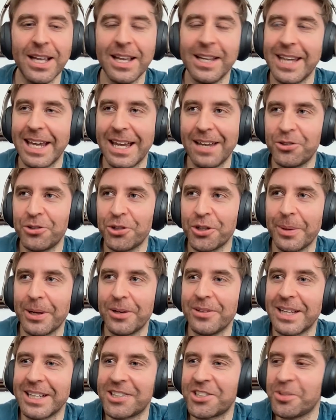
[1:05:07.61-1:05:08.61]
But yeah,
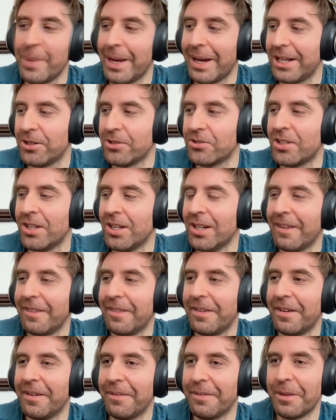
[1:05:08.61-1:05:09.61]
talking about like smells,
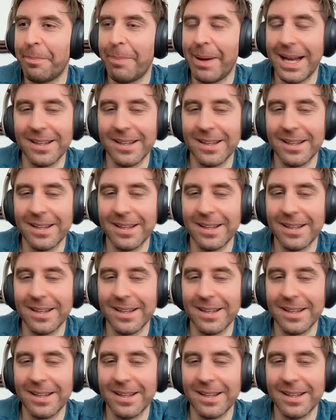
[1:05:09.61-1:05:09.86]
the